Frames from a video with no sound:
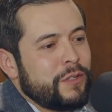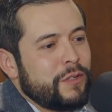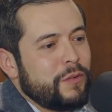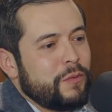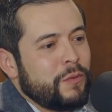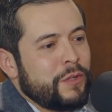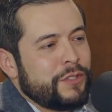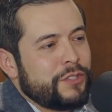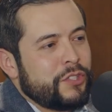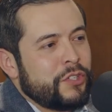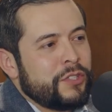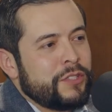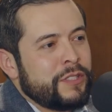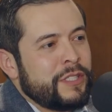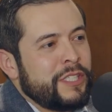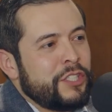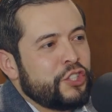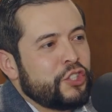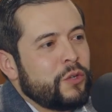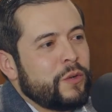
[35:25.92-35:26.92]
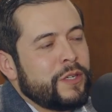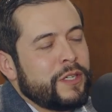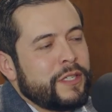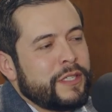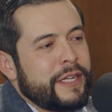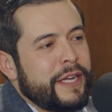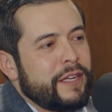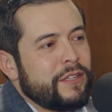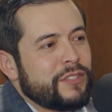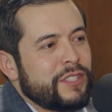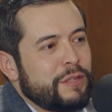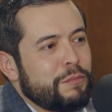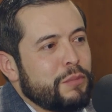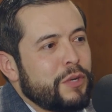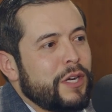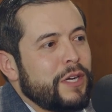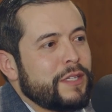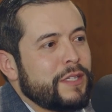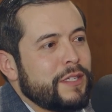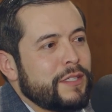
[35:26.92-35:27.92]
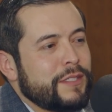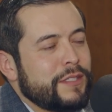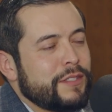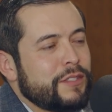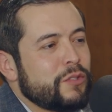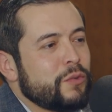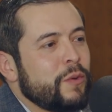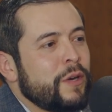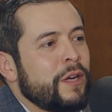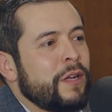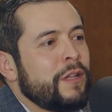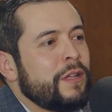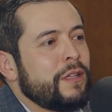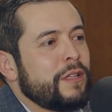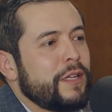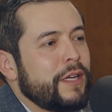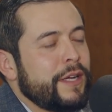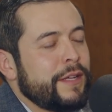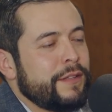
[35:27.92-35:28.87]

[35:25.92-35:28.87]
we're certainly short on housing product as well.